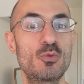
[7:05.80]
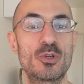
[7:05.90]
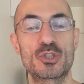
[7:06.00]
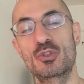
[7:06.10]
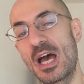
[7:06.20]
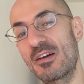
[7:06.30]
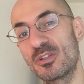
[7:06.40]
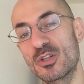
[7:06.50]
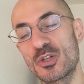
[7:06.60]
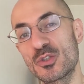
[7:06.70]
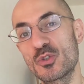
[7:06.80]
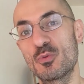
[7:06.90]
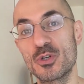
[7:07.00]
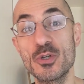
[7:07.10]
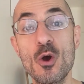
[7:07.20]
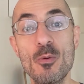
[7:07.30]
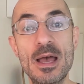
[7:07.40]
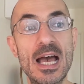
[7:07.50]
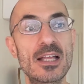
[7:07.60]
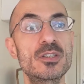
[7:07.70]
who were travelers, who were
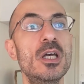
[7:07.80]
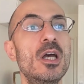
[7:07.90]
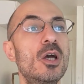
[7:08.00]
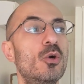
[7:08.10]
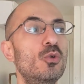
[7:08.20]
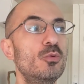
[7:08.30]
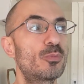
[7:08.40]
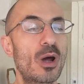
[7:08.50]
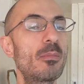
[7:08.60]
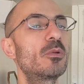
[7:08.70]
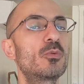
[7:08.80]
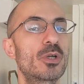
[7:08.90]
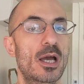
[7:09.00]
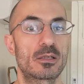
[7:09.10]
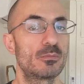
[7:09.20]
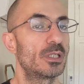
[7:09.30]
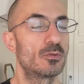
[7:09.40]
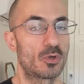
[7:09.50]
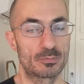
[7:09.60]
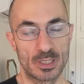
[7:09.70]
nomads, who probably were not going to be
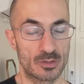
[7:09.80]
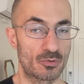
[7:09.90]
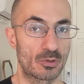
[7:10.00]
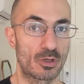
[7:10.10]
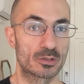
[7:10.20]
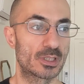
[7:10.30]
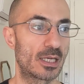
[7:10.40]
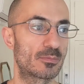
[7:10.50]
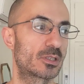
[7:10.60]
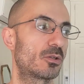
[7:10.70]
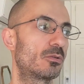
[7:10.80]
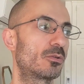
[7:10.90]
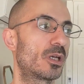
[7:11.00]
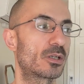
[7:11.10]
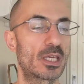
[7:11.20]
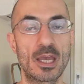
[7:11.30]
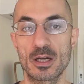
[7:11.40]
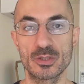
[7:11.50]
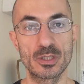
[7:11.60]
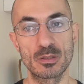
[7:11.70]
in one place for a long time. So their
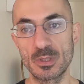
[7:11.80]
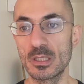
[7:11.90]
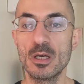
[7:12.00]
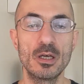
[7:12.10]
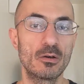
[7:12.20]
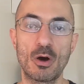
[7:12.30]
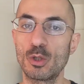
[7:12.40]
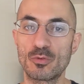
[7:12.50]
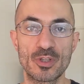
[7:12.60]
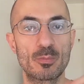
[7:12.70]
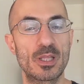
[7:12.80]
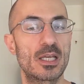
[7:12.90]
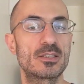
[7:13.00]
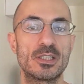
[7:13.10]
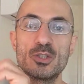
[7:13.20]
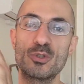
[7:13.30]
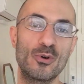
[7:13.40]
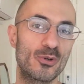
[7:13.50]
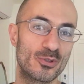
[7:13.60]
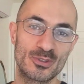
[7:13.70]
care is going to be all over the place. They need to
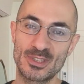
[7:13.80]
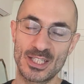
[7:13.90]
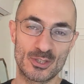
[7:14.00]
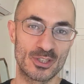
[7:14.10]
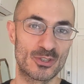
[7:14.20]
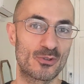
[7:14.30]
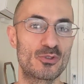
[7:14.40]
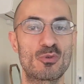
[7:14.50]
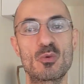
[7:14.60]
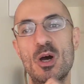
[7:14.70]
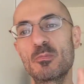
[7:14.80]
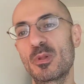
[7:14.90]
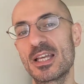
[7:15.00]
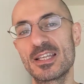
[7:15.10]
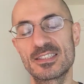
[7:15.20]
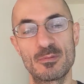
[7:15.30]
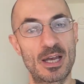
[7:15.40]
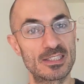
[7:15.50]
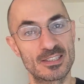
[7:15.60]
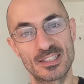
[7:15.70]
go get surgery one place. They
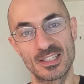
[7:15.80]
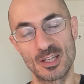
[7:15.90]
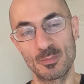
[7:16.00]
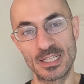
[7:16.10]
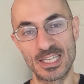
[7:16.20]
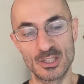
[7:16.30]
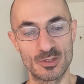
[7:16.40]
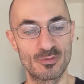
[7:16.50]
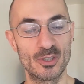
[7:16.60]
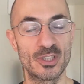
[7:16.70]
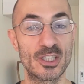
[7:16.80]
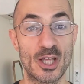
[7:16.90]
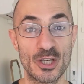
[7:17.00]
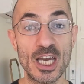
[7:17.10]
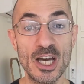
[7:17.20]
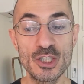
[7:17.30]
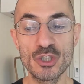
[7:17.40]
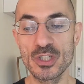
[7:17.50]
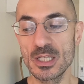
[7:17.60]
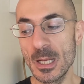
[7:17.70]
might need to get their medication filled in another
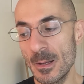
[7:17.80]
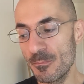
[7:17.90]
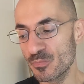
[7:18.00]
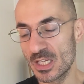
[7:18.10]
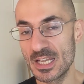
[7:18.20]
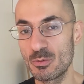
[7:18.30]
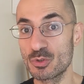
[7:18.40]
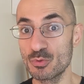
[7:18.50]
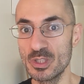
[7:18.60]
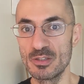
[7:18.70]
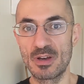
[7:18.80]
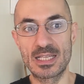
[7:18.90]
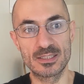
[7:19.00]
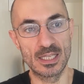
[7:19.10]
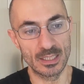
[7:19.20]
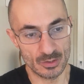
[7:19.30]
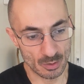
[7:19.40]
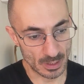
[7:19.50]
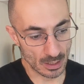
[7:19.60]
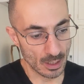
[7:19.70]
country. And that was really fascinating
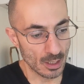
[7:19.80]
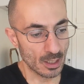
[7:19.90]
to me.